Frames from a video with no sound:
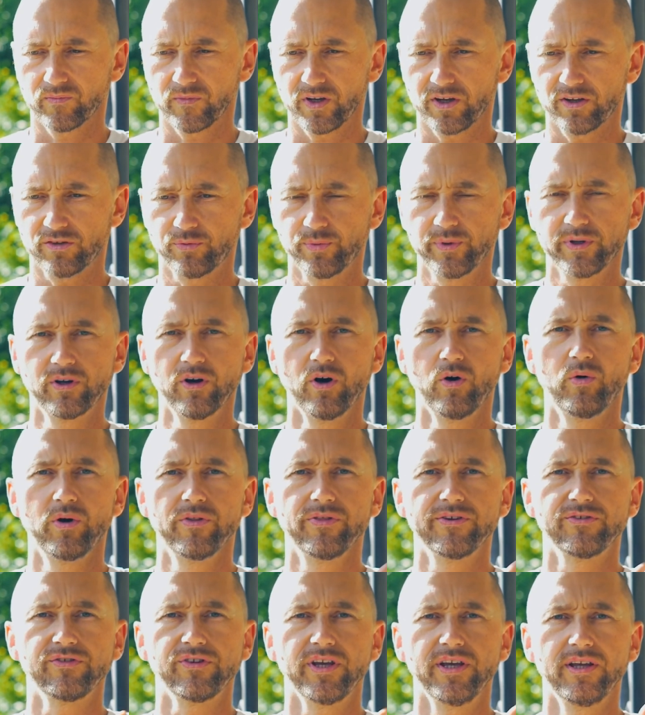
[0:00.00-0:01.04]
as we go
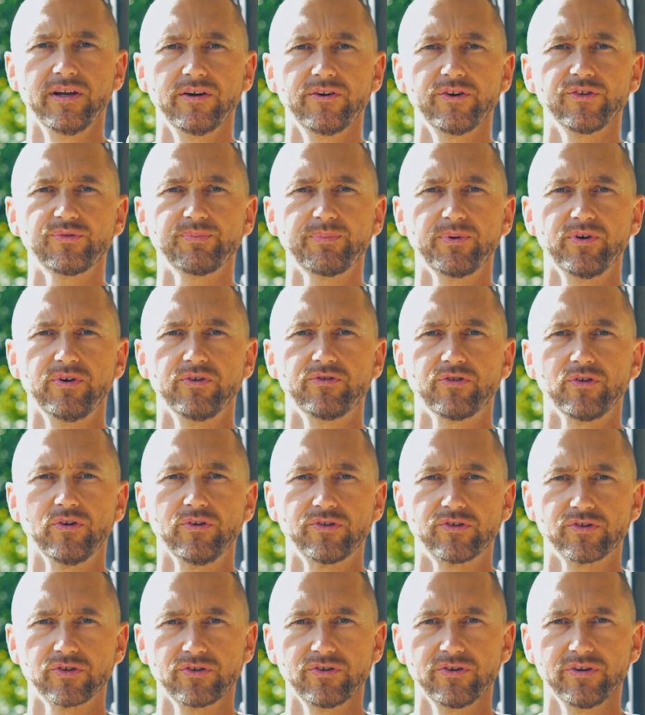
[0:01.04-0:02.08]
on this inner spiritual
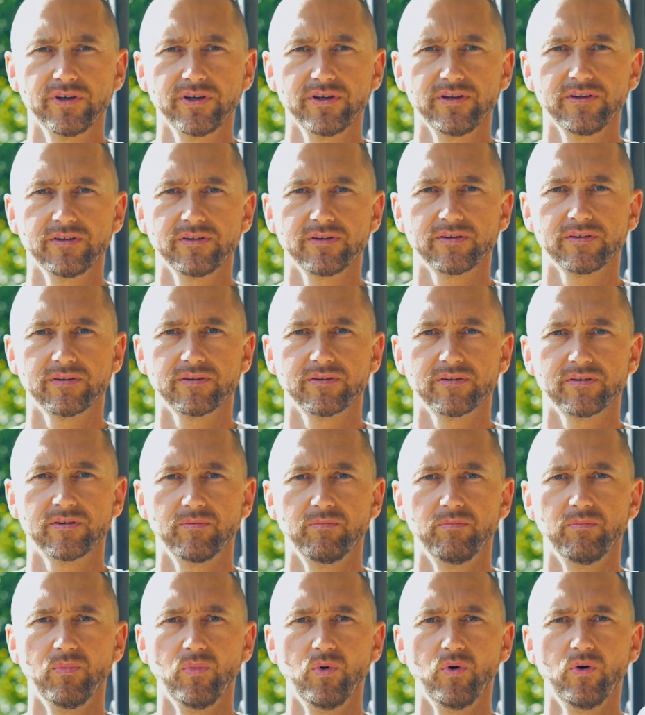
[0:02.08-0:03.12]
journey,
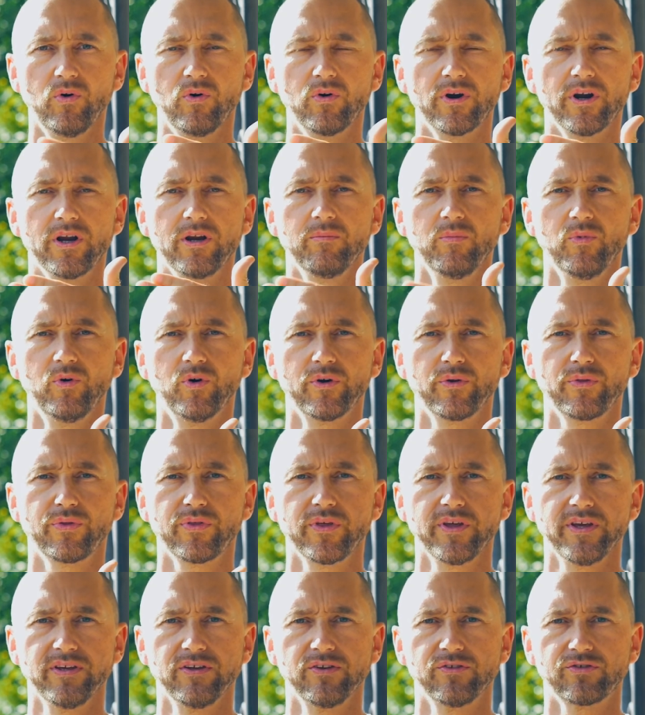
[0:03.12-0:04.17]
more and more
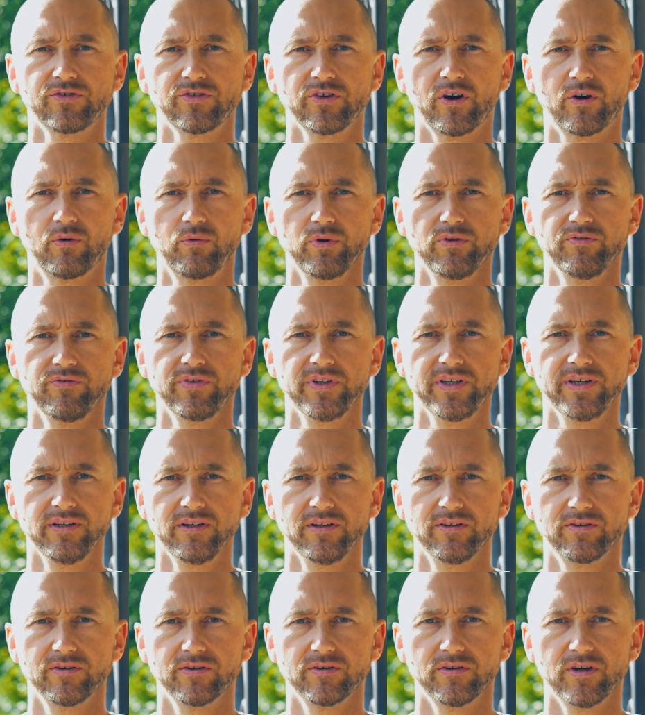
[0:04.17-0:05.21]
things are
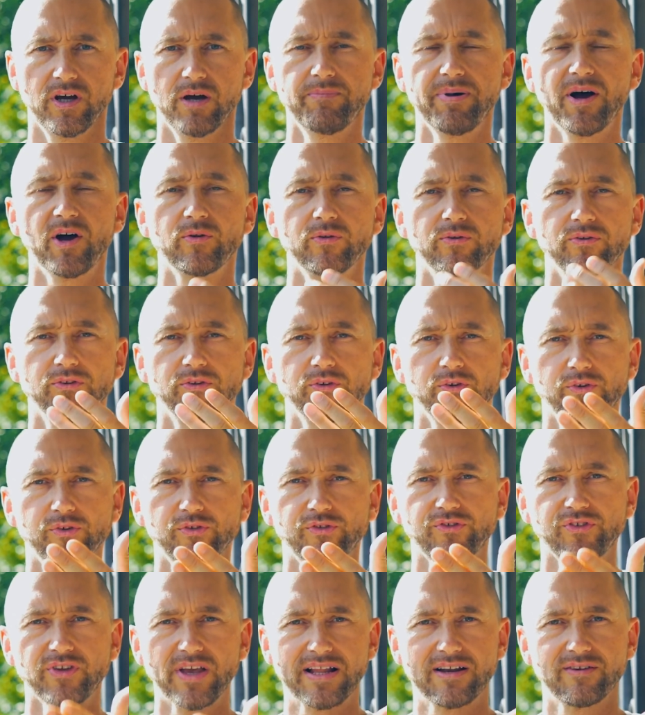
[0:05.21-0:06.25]
revealed about
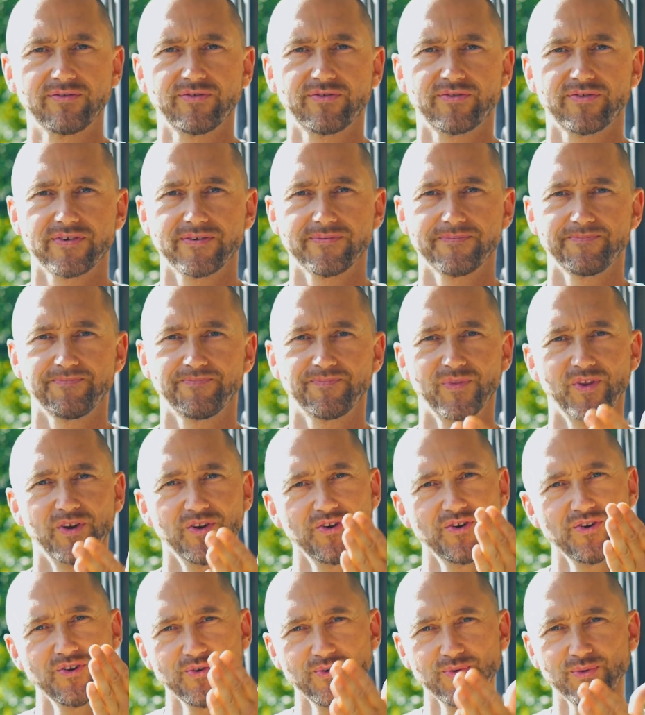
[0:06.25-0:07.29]
yourself.
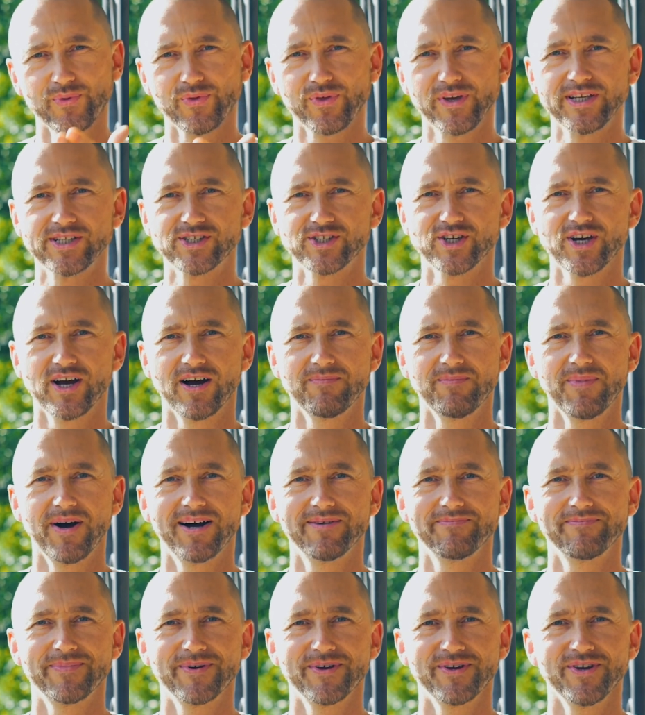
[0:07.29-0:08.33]
New things come
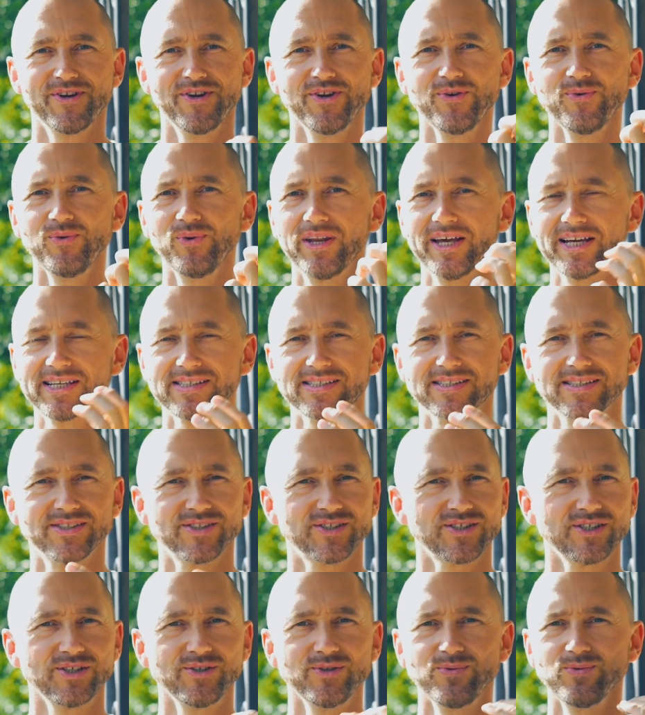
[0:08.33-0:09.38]
up, new
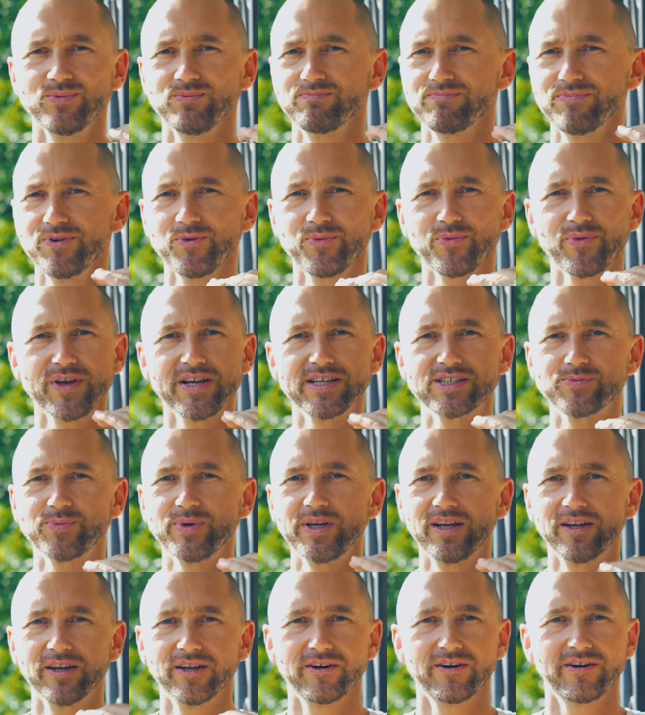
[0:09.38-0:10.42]
lessons, new things
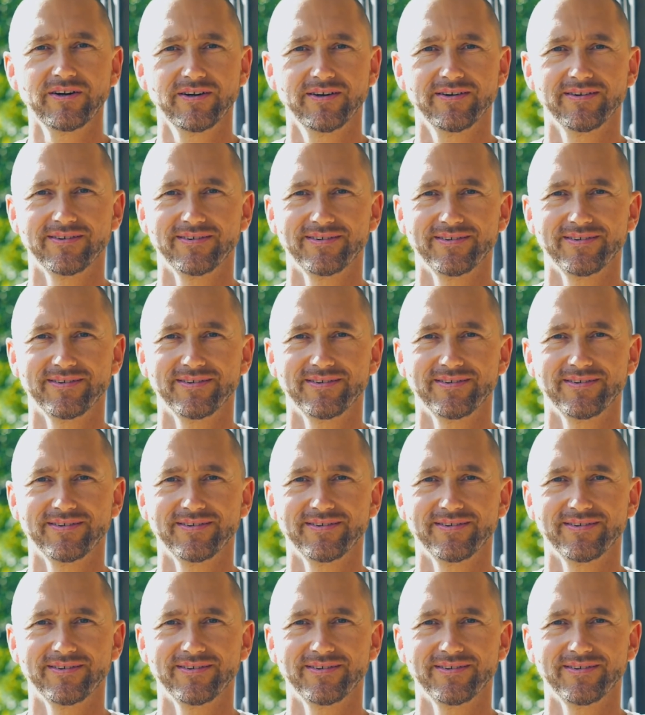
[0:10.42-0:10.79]
we learn.